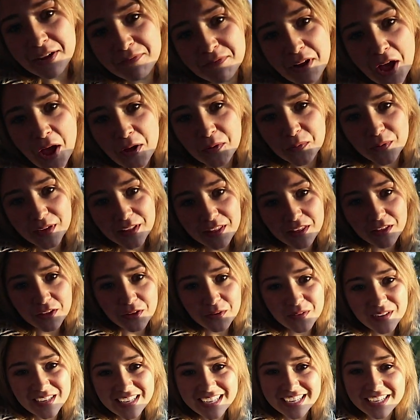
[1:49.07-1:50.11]
I'm not with
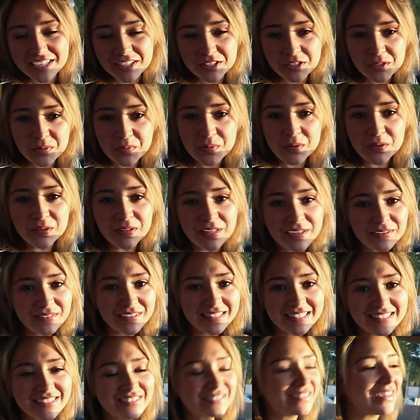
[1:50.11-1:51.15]
you when you get your Chipotle
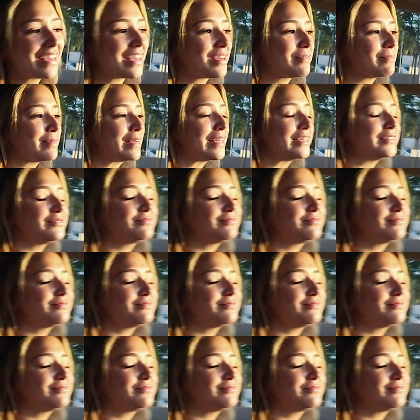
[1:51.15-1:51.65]
once a week, but